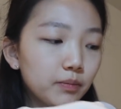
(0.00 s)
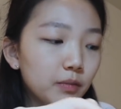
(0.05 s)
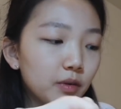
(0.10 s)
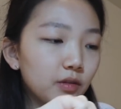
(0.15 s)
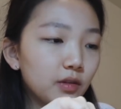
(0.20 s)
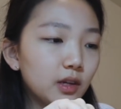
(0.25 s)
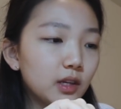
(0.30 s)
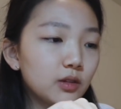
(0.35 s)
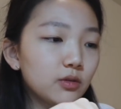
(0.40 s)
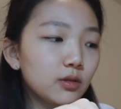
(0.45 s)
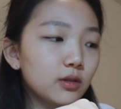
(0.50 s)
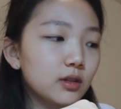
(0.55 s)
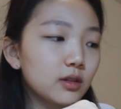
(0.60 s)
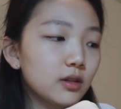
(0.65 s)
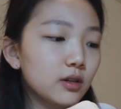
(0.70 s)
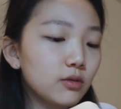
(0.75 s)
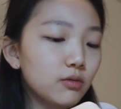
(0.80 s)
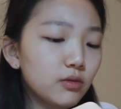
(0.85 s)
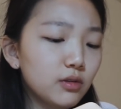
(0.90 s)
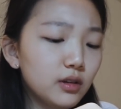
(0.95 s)
But these ones
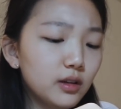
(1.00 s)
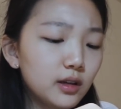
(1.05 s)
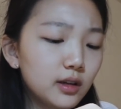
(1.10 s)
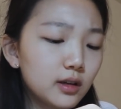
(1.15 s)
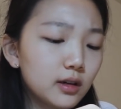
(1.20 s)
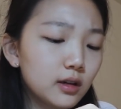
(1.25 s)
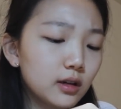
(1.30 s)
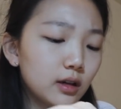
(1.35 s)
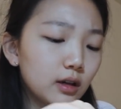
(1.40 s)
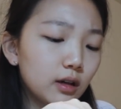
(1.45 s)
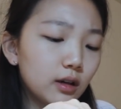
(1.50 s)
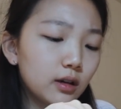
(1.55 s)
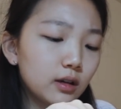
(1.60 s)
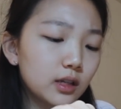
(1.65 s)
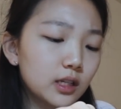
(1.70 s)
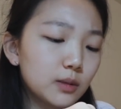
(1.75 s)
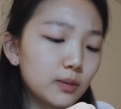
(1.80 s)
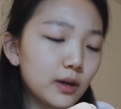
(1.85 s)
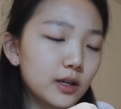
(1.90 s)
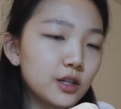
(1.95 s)
are really good,
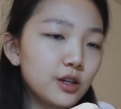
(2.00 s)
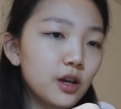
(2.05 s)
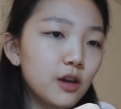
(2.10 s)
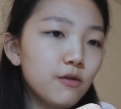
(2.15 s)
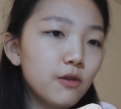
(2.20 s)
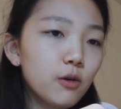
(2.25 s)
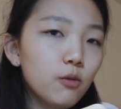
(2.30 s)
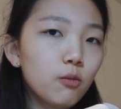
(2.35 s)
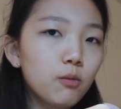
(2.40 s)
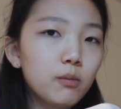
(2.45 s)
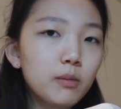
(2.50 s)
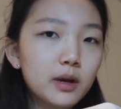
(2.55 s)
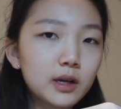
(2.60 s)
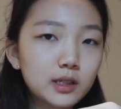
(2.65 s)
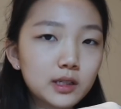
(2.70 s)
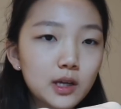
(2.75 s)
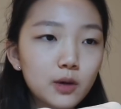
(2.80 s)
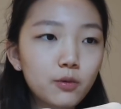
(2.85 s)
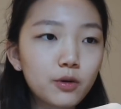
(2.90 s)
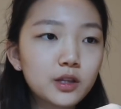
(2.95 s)
especially if you
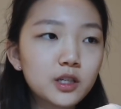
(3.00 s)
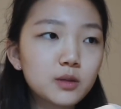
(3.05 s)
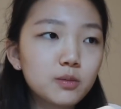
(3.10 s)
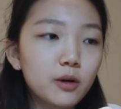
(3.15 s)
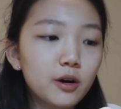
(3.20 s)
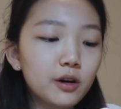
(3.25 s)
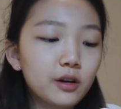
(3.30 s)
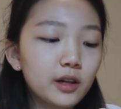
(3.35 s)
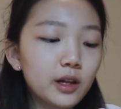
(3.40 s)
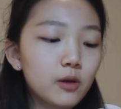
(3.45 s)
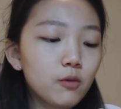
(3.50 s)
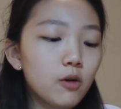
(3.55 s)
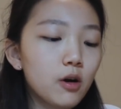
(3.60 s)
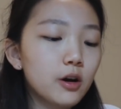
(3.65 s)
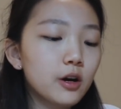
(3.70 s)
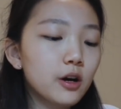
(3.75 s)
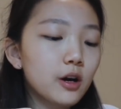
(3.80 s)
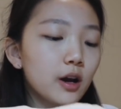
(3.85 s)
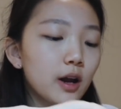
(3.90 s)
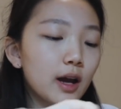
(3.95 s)
mix it with sparkling
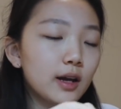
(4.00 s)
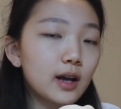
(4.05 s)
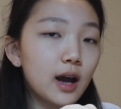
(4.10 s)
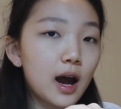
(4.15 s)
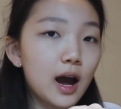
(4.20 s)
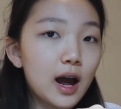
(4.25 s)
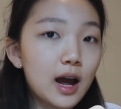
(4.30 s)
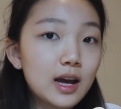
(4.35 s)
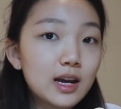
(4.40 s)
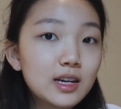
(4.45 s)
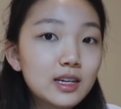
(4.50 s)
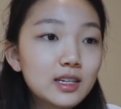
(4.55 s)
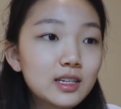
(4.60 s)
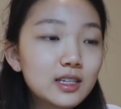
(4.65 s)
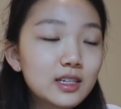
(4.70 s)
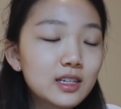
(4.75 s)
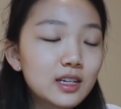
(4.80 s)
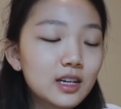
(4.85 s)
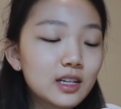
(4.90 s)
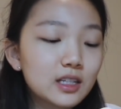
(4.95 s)
water and
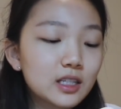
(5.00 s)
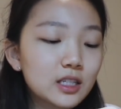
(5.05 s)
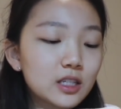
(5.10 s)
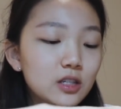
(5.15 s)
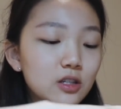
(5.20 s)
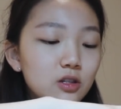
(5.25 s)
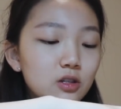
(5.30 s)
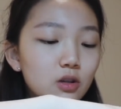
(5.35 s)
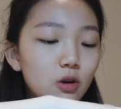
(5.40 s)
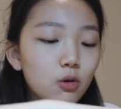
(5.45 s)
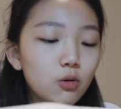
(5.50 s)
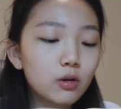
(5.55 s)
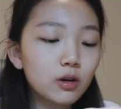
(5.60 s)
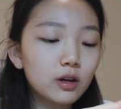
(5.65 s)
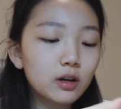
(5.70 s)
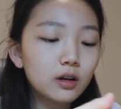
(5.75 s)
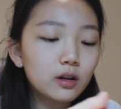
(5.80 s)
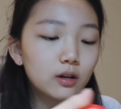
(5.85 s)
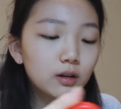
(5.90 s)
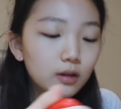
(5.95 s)
ice. It's so
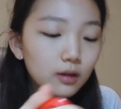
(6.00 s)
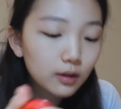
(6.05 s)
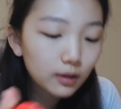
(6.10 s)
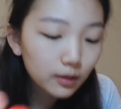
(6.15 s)
good.